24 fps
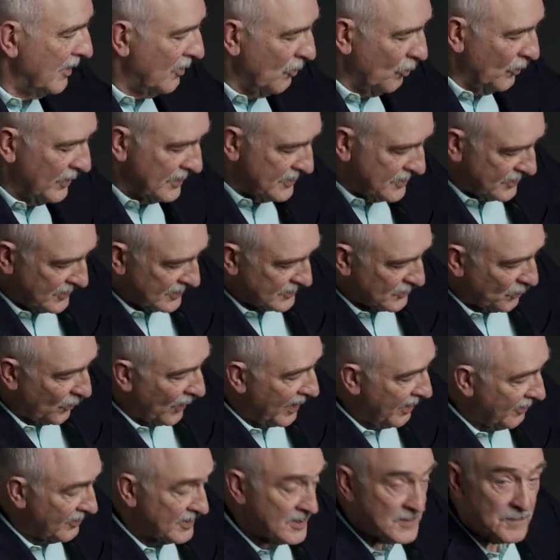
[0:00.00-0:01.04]
which is
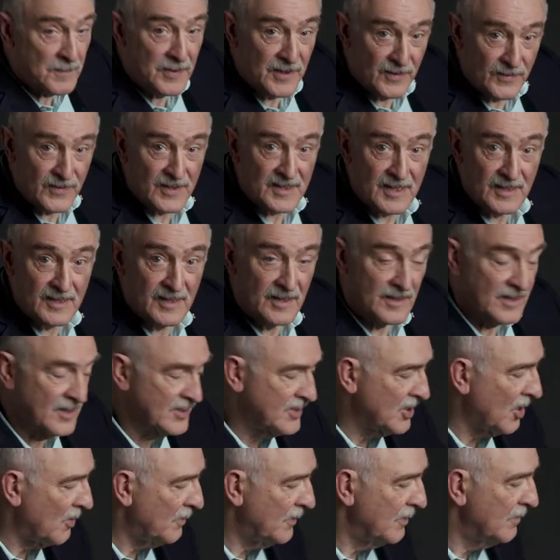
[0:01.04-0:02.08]
where it's pivoted at the
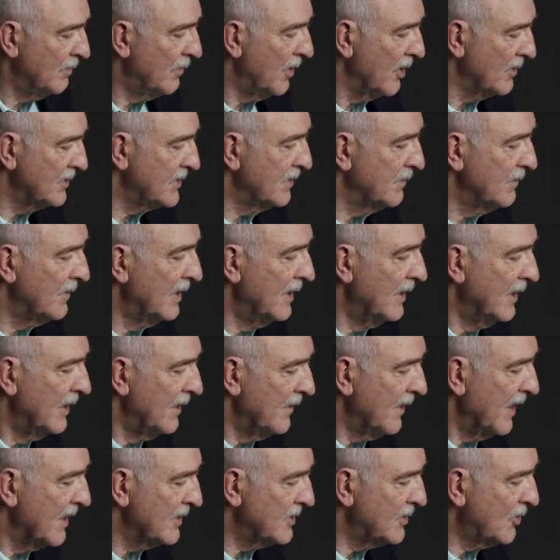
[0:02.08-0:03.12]
top and bottom,
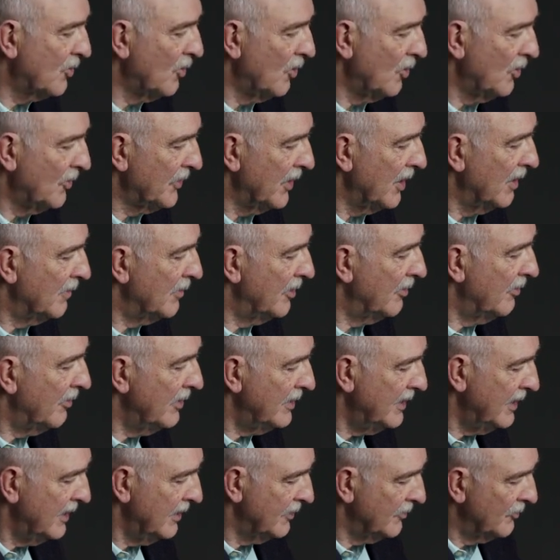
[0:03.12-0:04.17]
that's called a
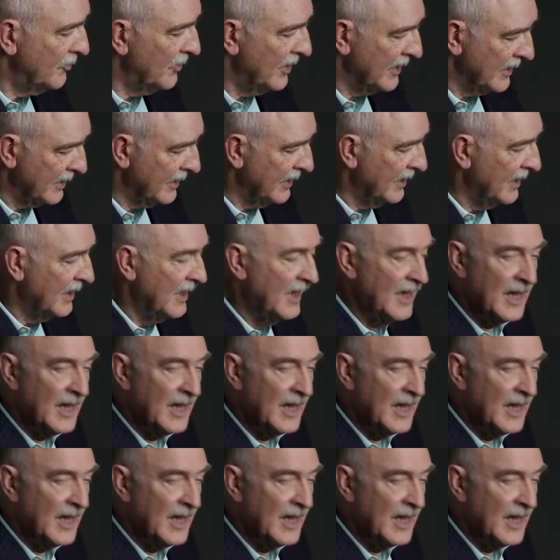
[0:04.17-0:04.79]
meridian ring.